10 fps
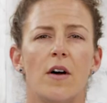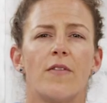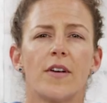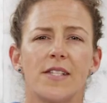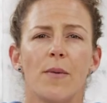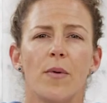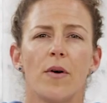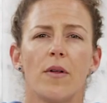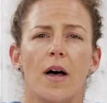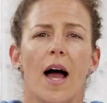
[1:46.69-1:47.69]
For
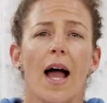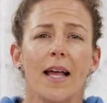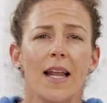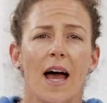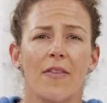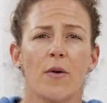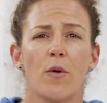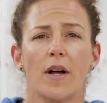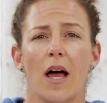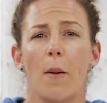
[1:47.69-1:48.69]
example, I can add the
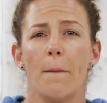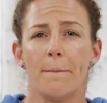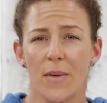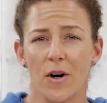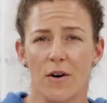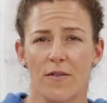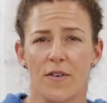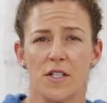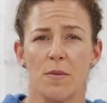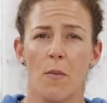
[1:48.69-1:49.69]
workout
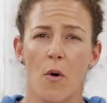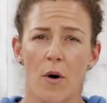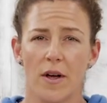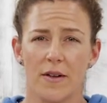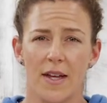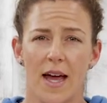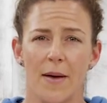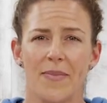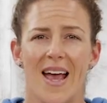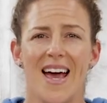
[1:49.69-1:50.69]
Murph to Memorial
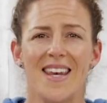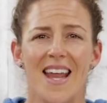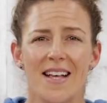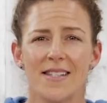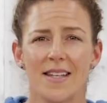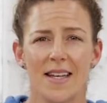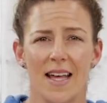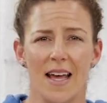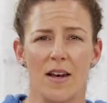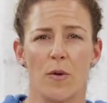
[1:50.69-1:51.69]
Day and nestle it
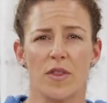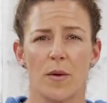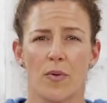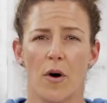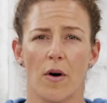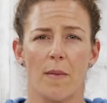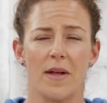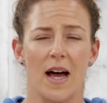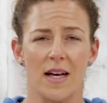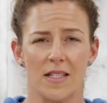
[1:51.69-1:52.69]
in with the
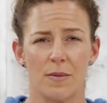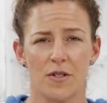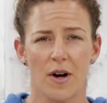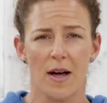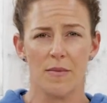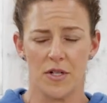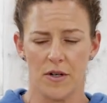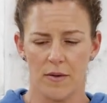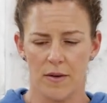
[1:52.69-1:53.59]
programming I subscribe to.